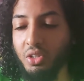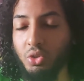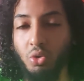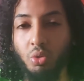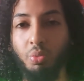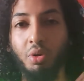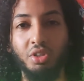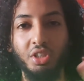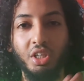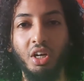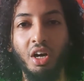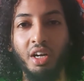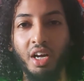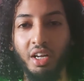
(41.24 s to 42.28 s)
dude pulls a
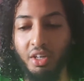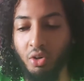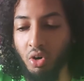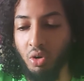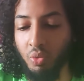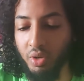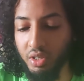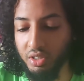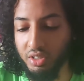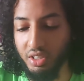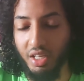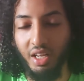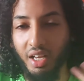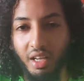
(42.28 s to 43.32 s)
gun on Nora Winters,
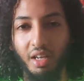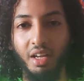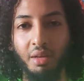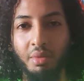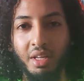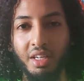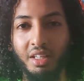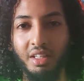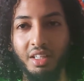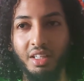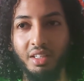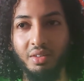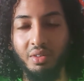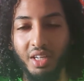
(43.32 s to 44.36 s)

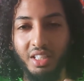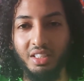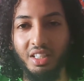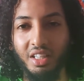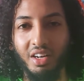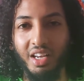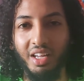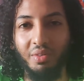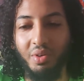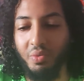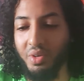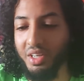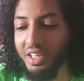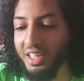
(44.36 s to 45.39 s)
immediately get to there. Like, we
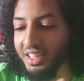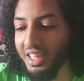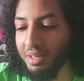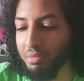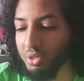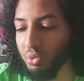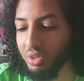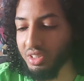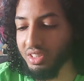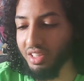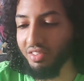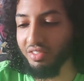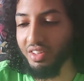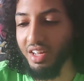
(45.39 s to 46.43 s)
didn't need the in-between
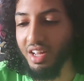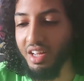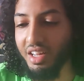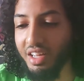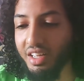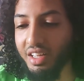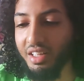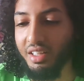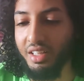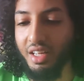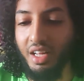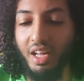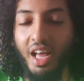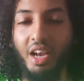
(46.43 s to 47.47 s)
stuff.
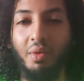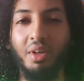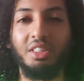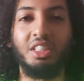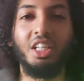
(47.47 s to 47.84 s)
Anyways, it